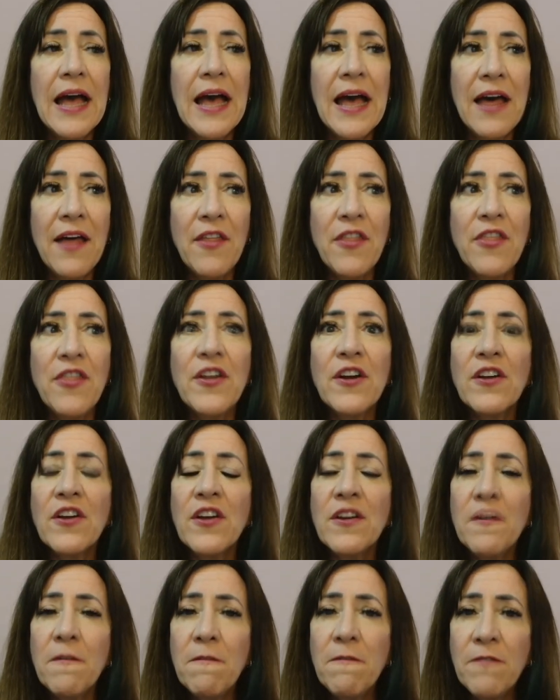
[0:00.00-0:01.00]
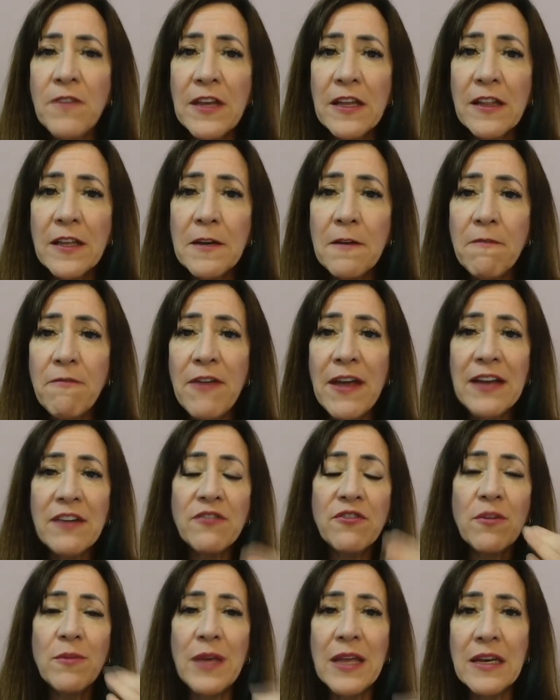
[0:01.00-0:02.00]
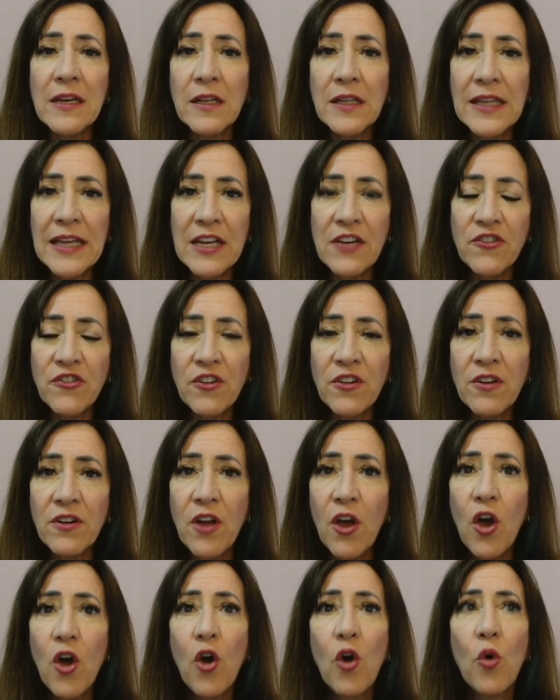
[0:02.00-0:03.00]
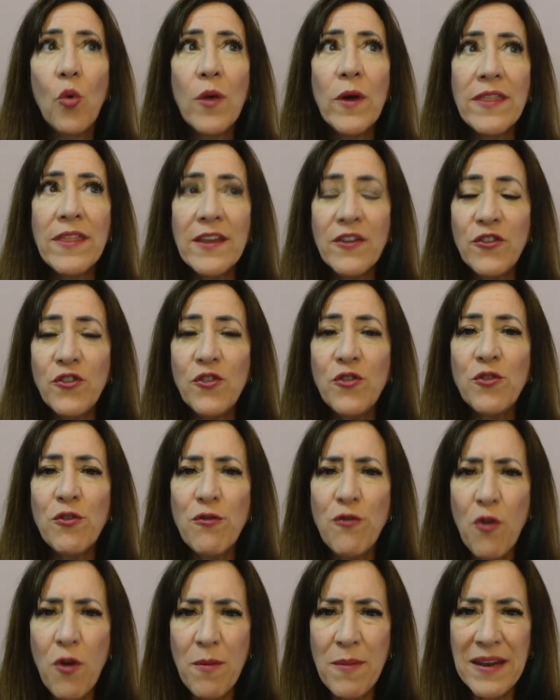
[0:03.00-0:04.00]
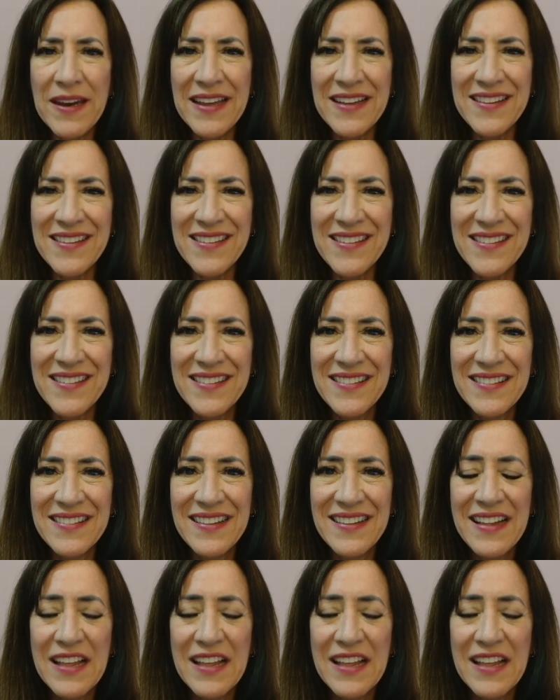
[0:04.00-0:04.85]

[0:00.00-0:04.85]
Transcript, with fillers: uh, they're going to feel an effect from inhalation within two to four minutes.